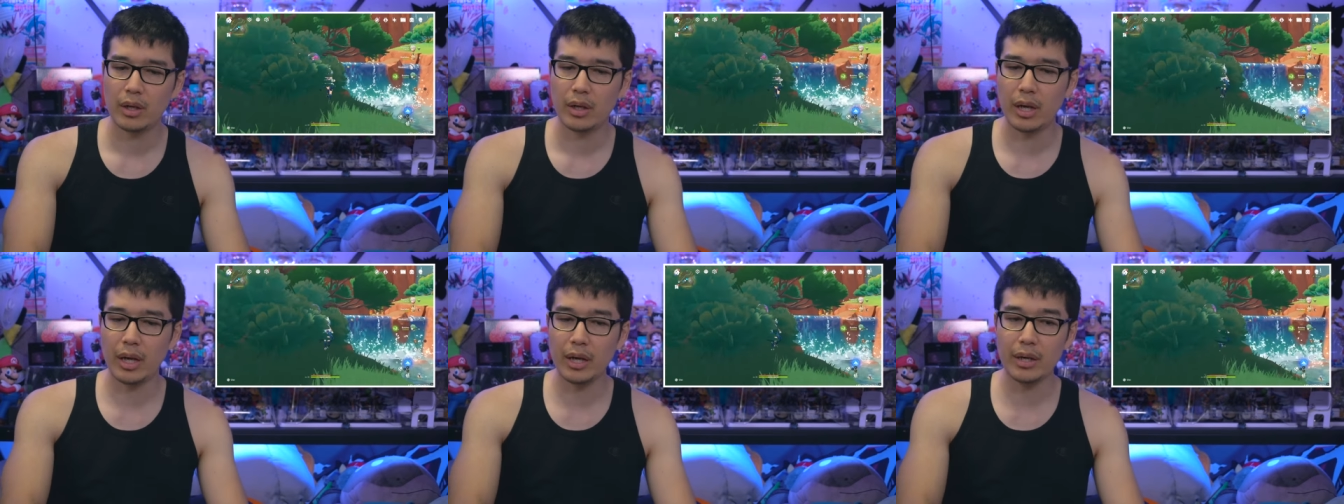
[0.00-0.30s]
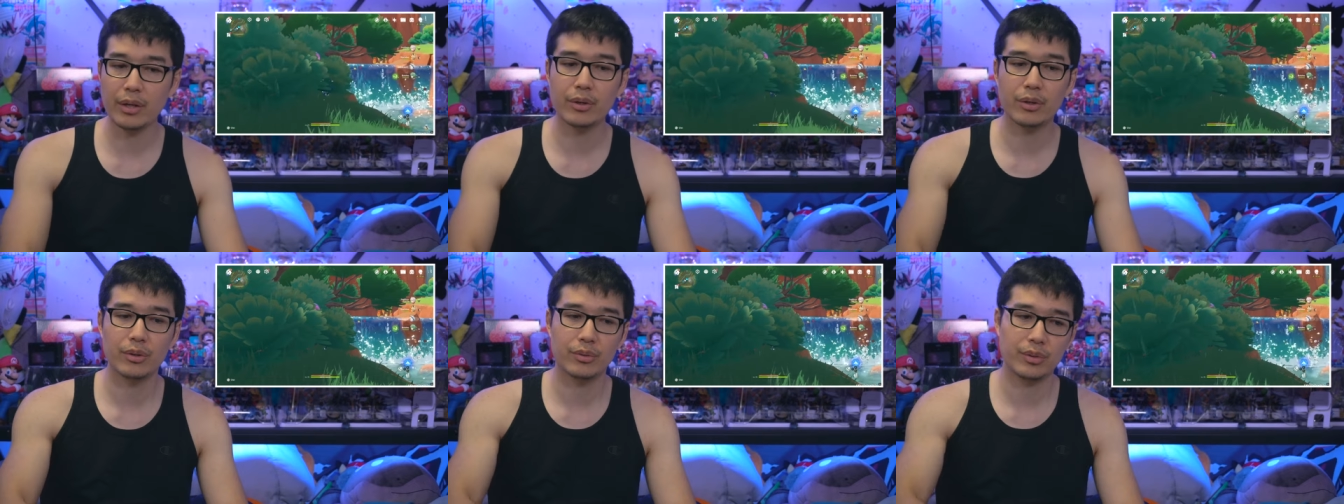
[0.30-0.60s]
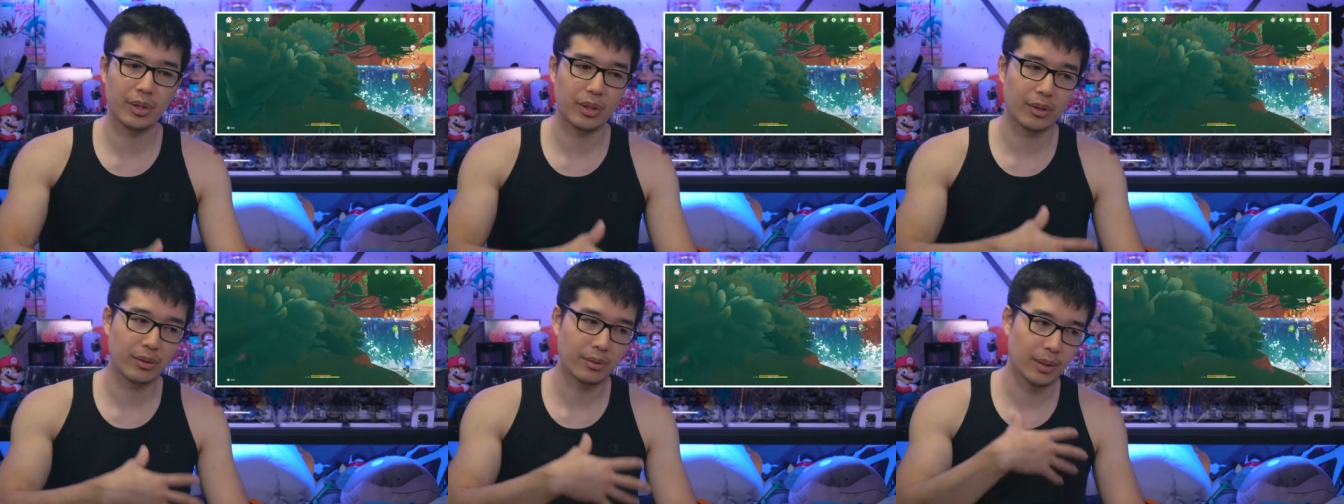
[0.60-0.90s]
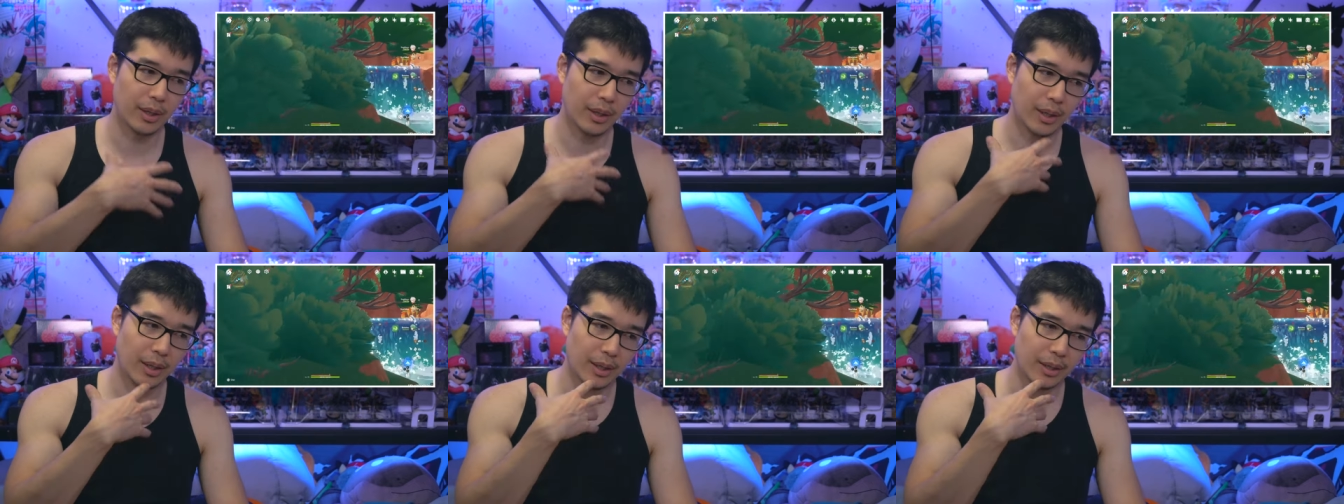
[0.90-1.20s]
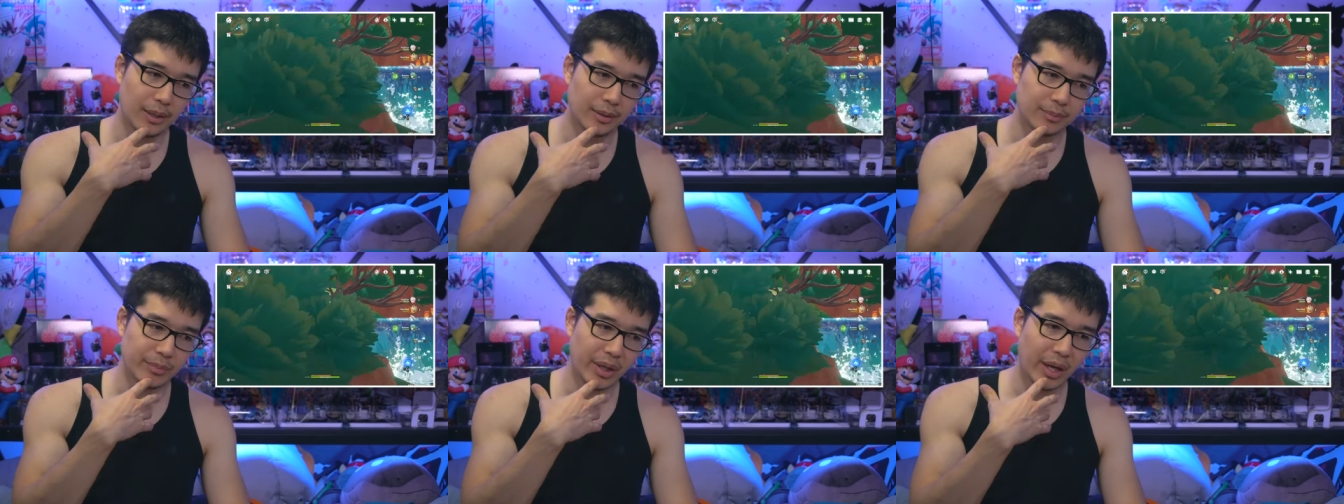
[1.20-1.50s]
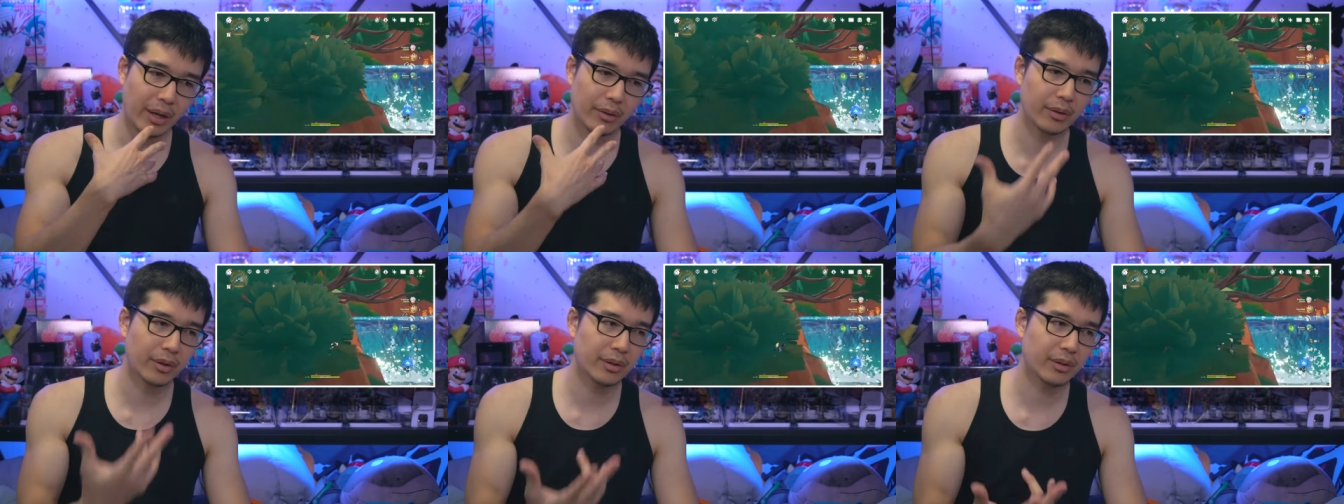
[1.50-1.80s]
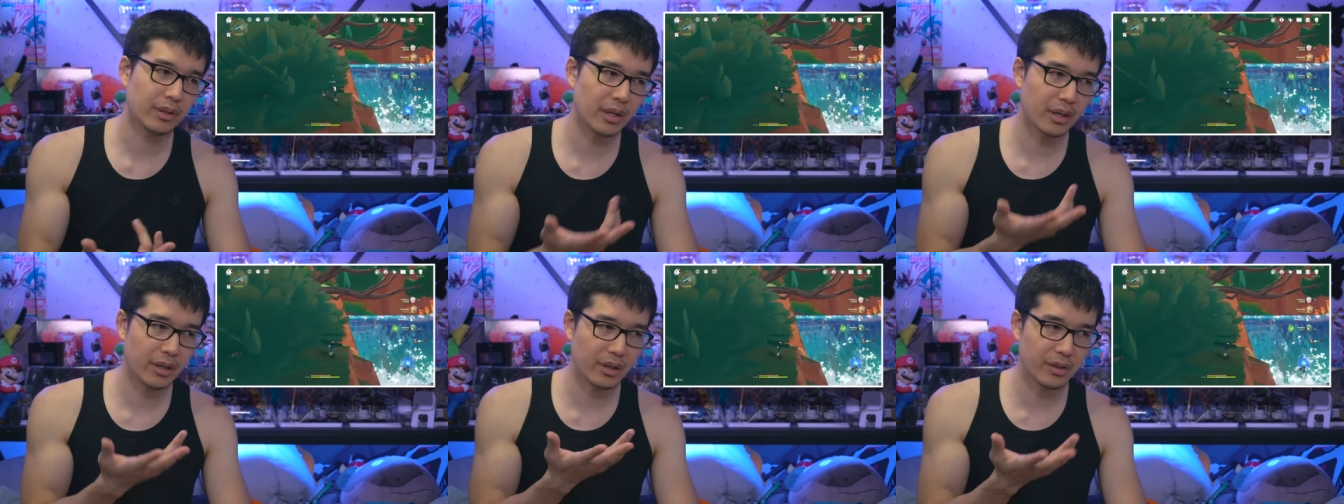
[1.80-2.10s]
Anywho, though, um,
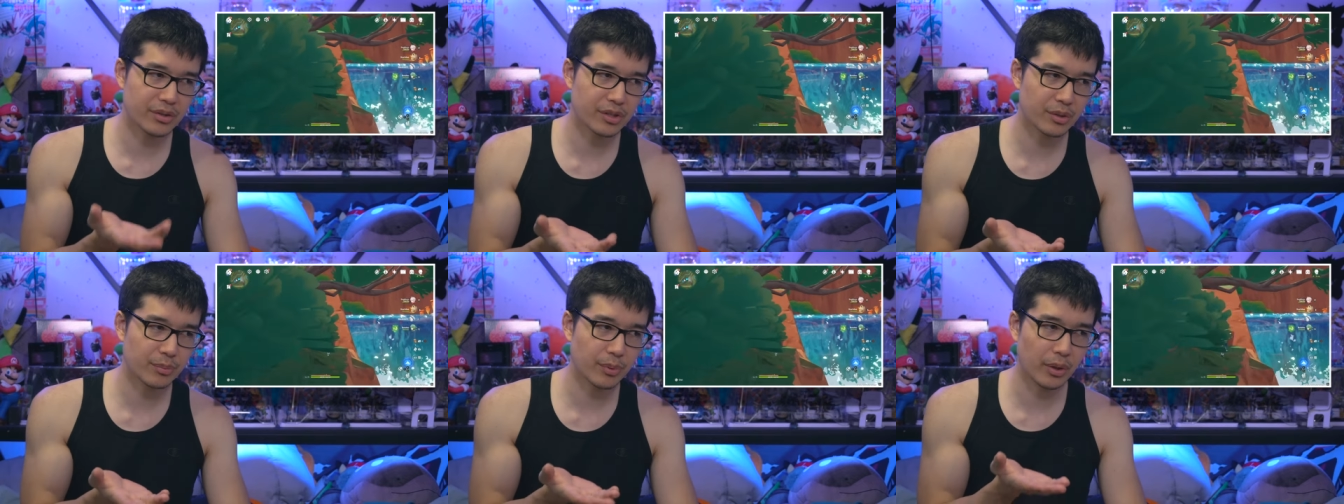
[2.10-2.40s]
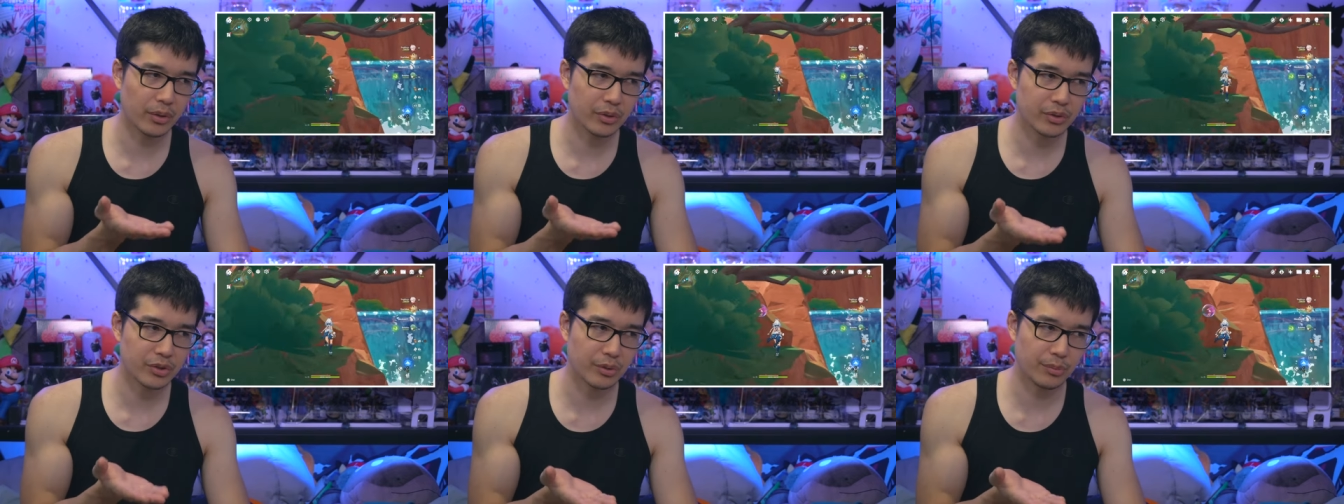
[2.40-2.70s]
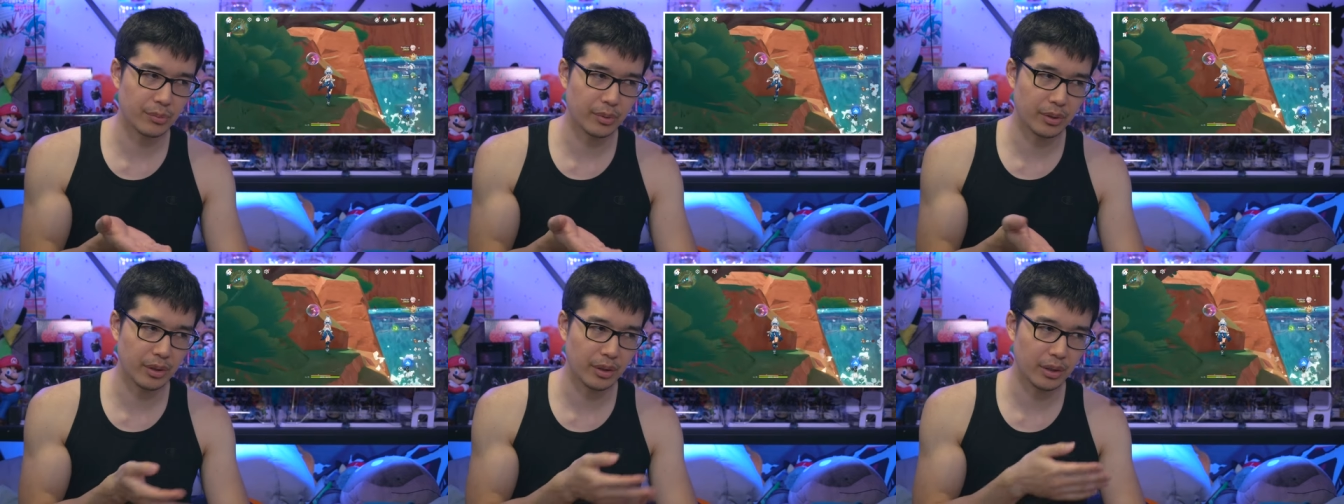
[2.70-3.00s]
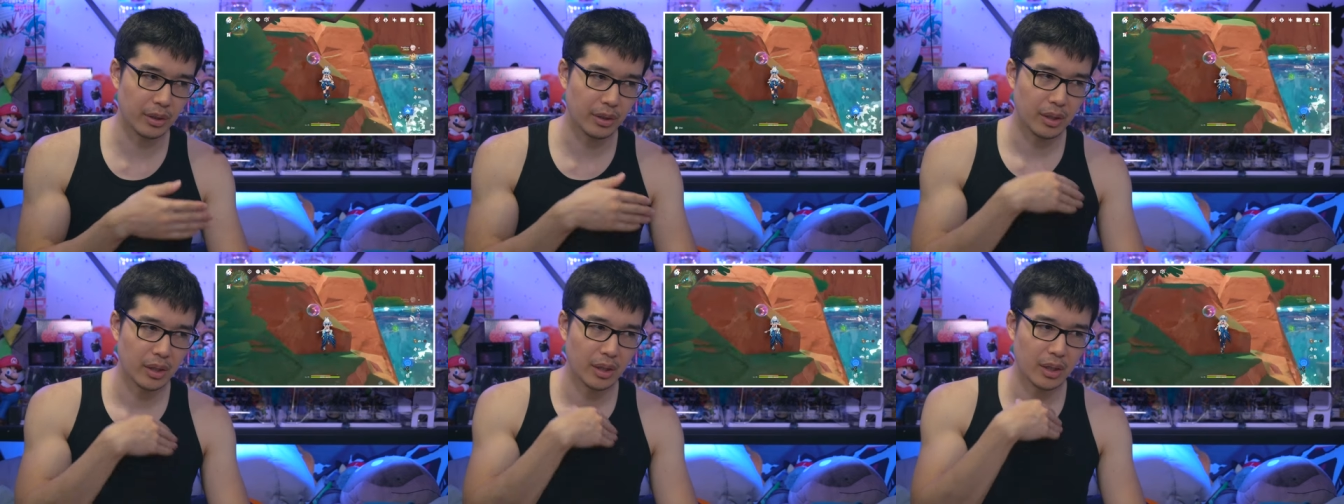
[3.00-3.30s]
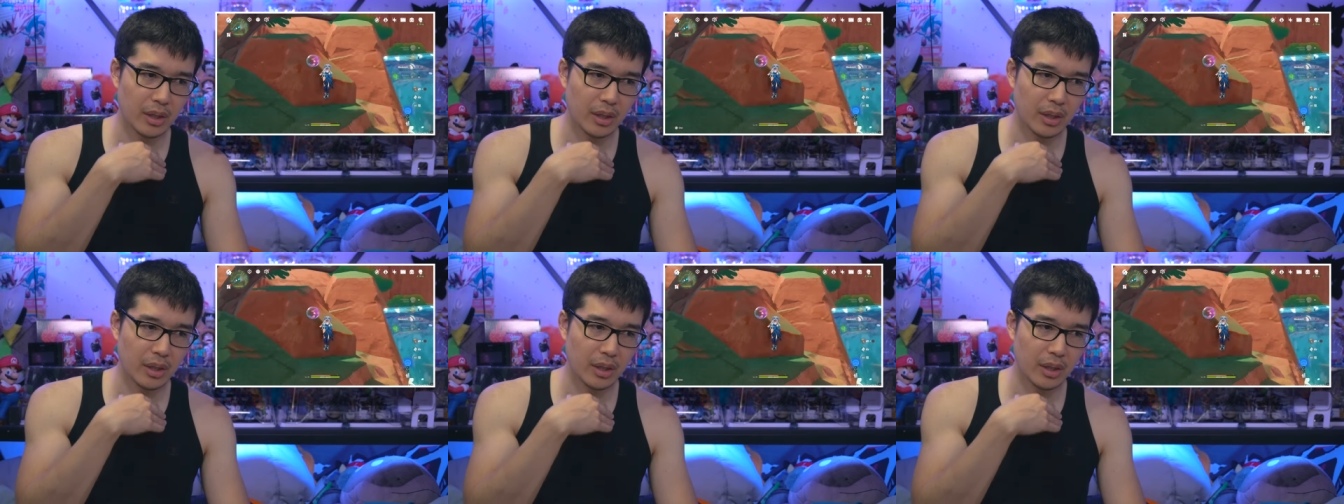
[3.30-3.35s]
Natlan is supposed to be